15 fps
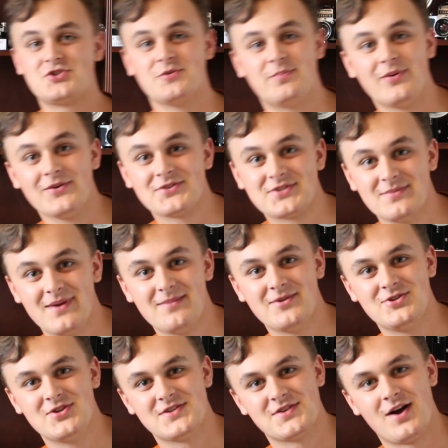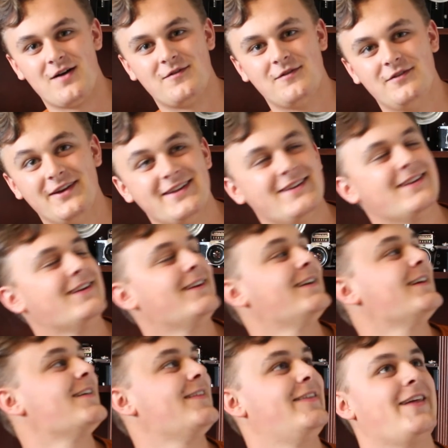to pull some images off of it.
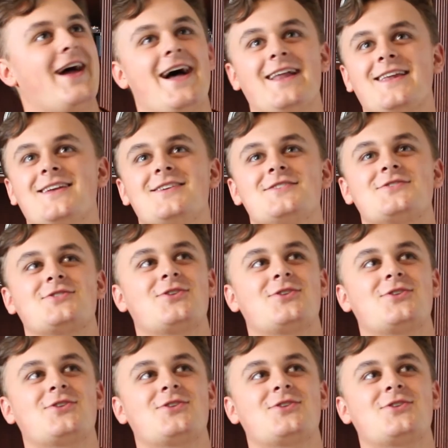That is